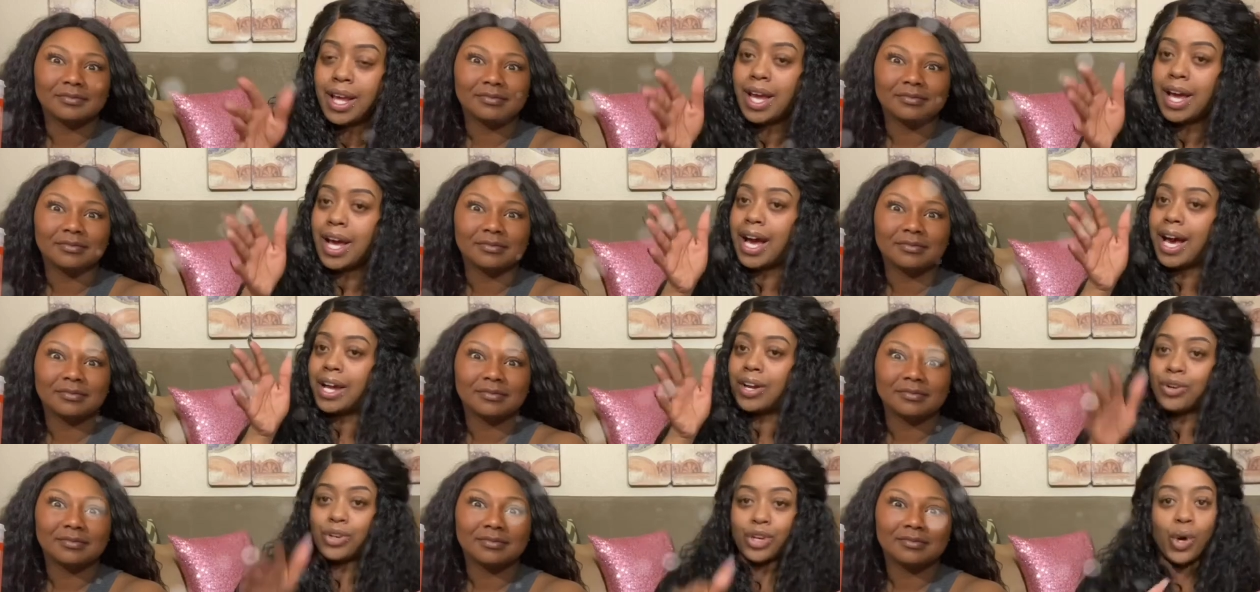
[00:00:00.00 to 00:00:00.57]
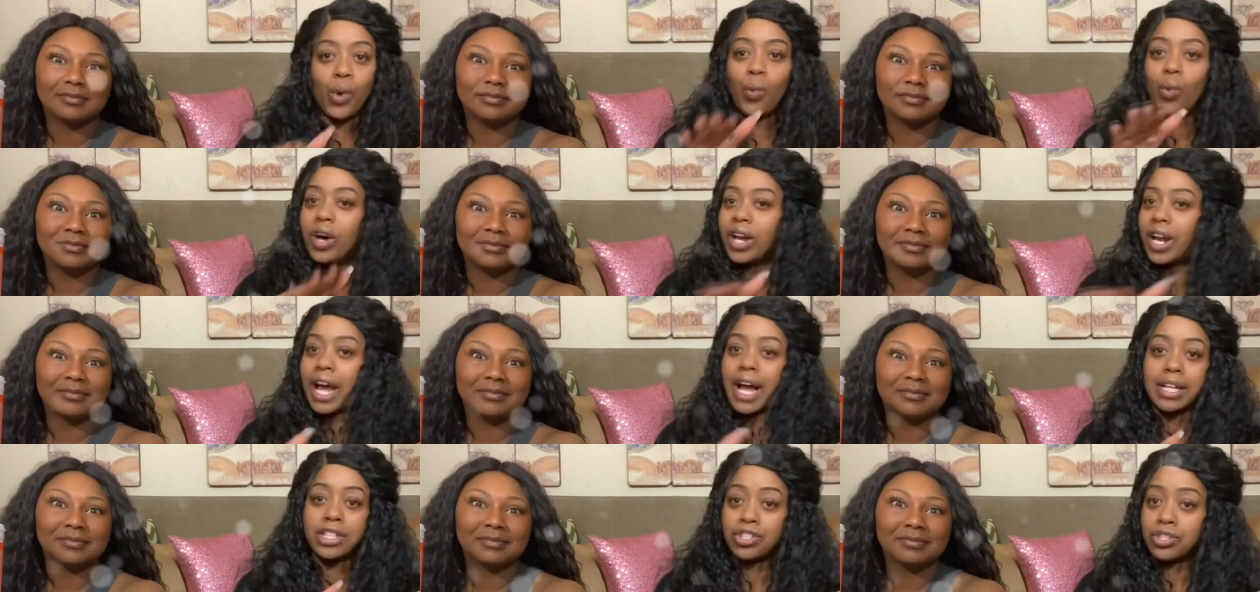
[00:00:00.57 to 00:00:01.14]
Speaker 1: I don't know what
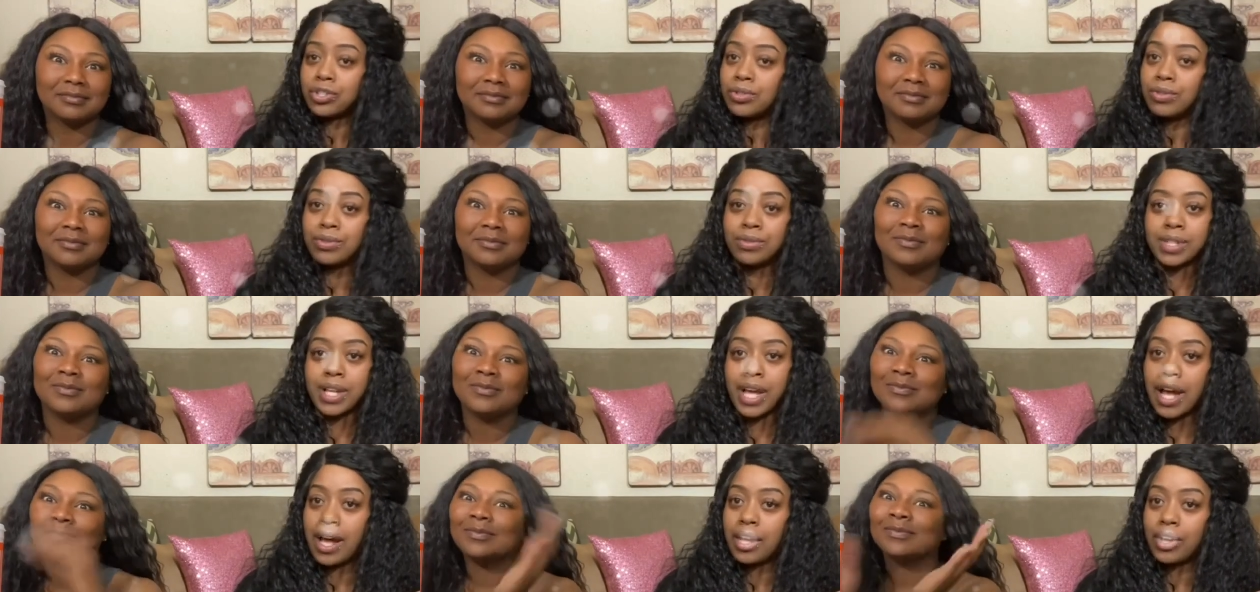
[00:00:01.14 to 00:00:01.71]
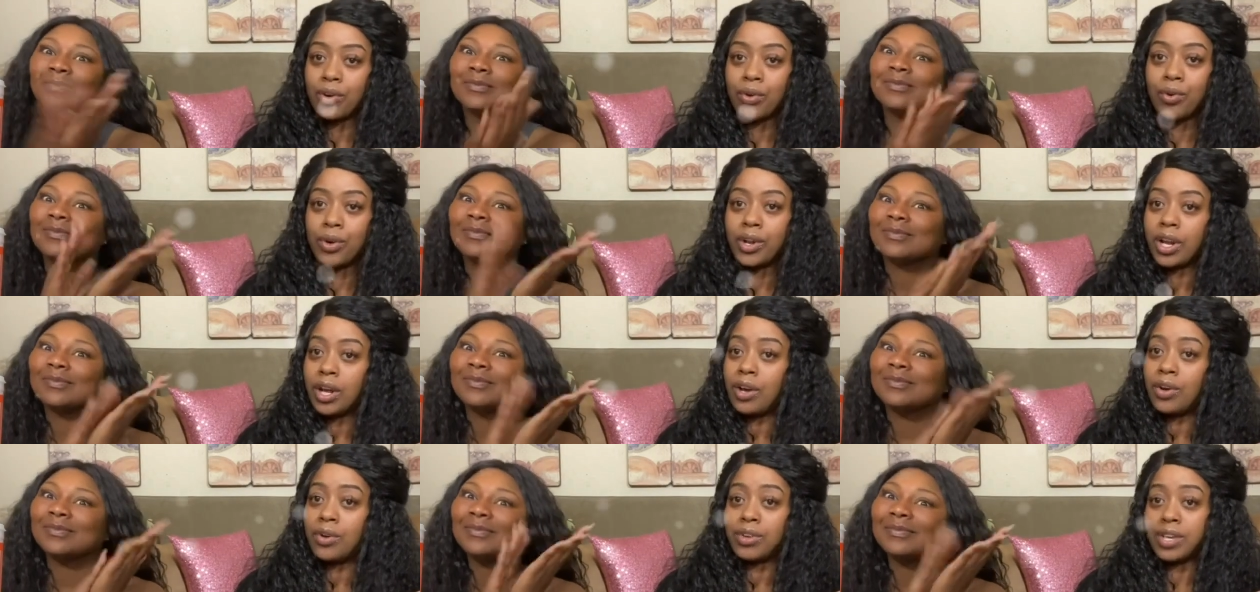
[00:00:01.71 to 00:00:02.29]
iTunes got going
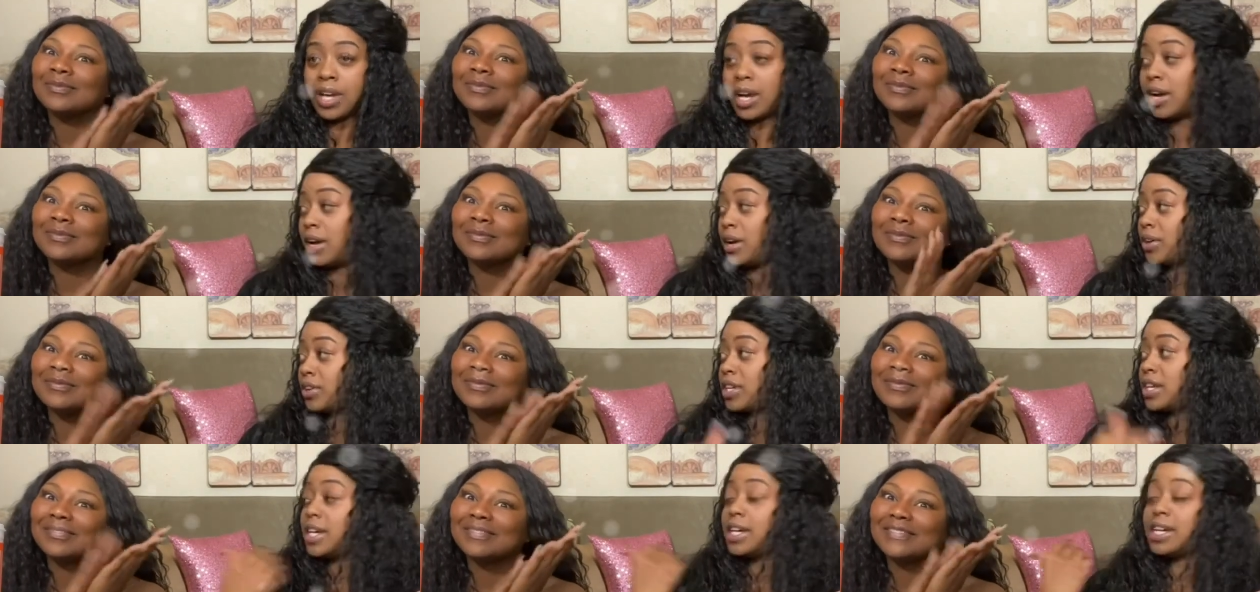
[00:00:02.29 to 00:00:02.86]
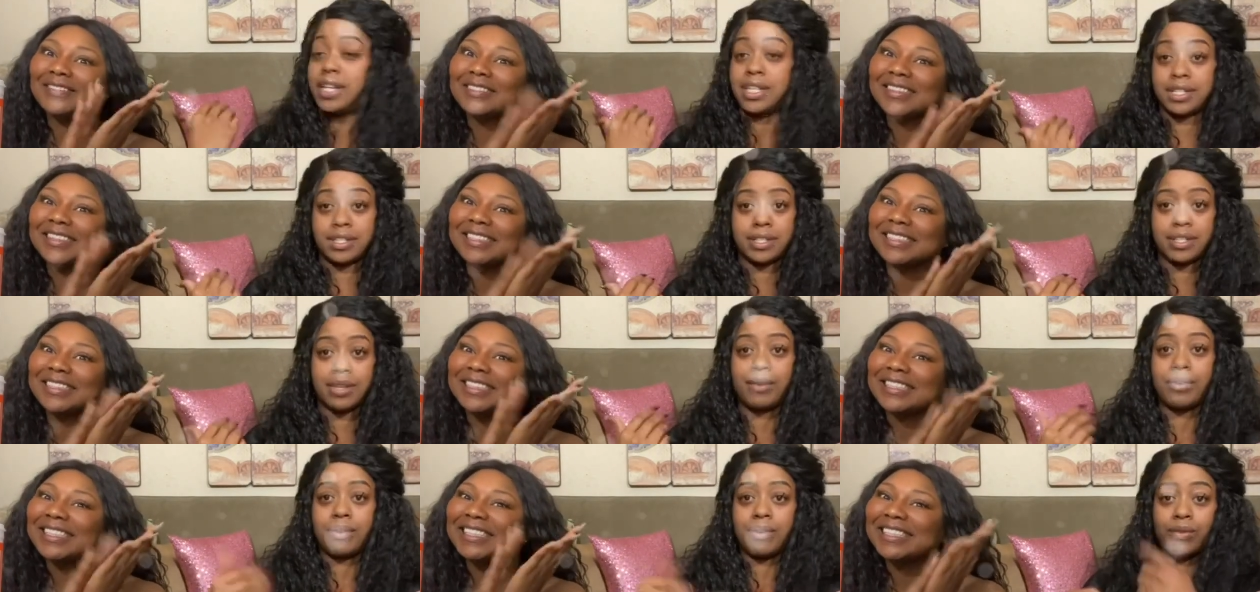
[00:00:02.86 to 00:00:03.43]
on, y'all. Yes.
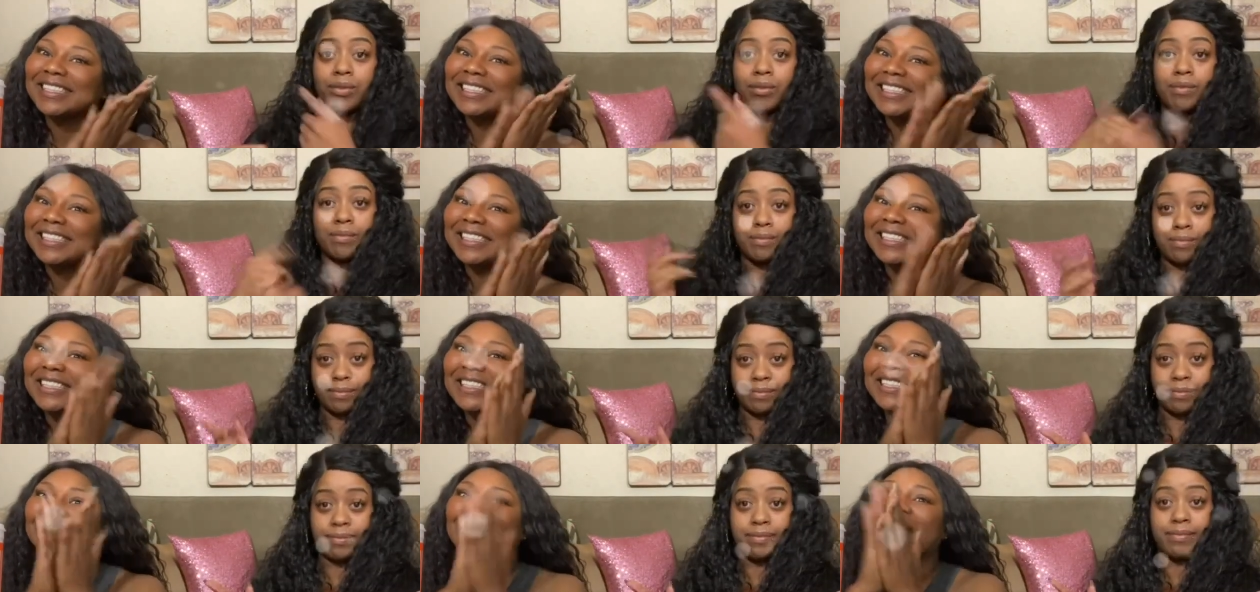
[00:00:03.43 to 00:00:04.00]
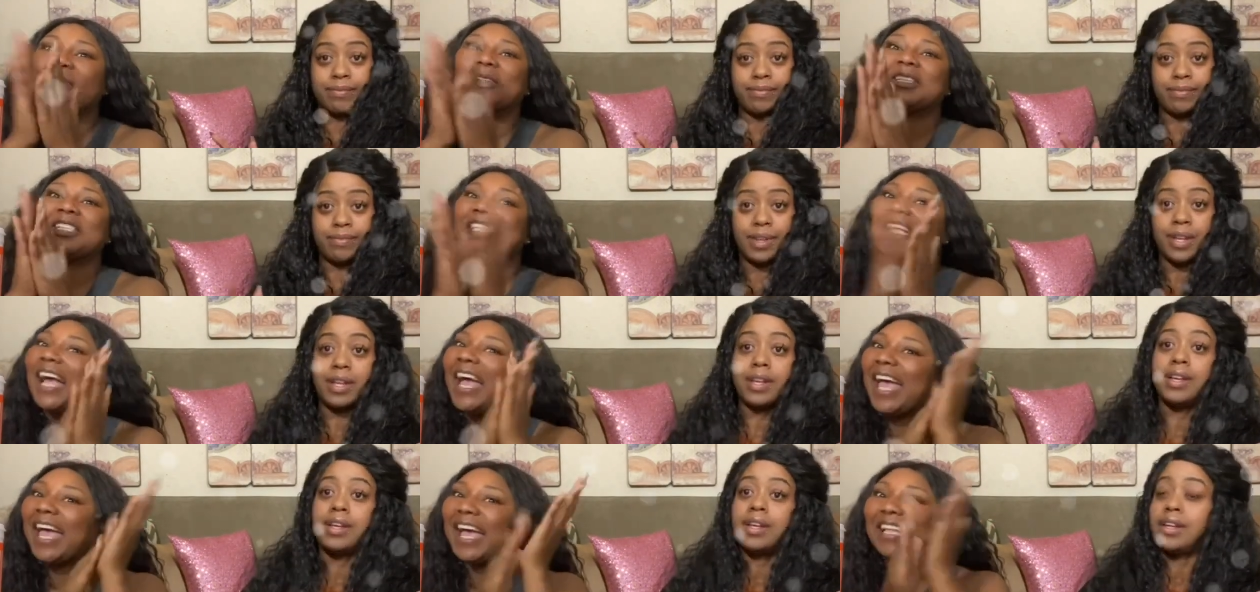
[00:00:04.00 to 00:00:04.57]
I wish
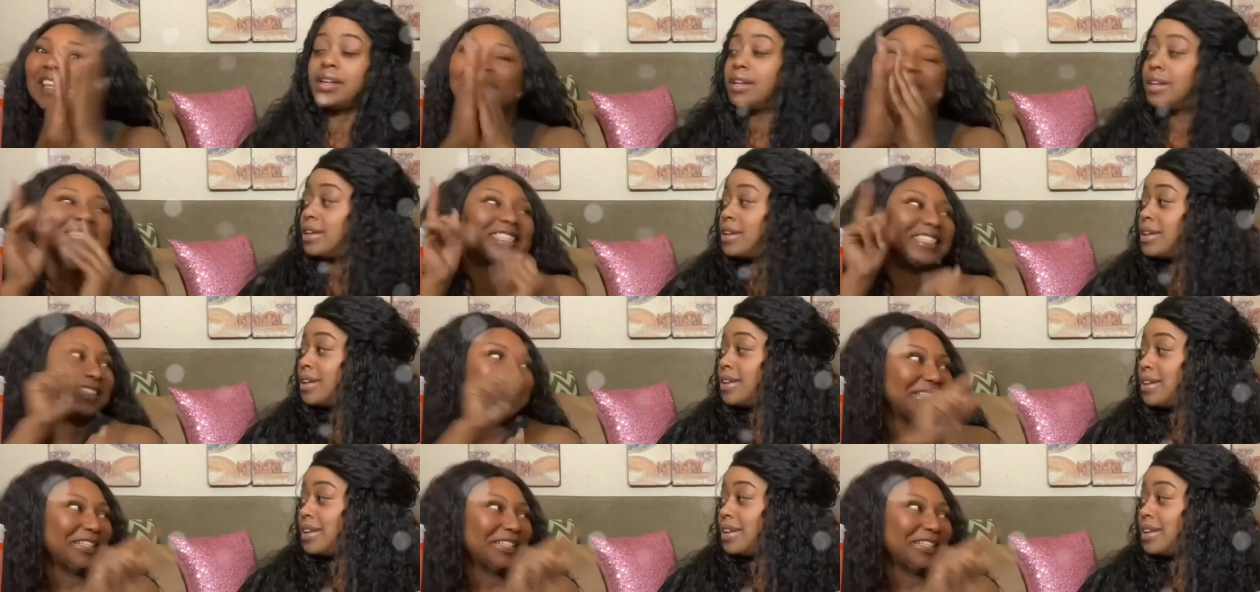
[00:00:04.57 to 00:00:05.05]
I had the.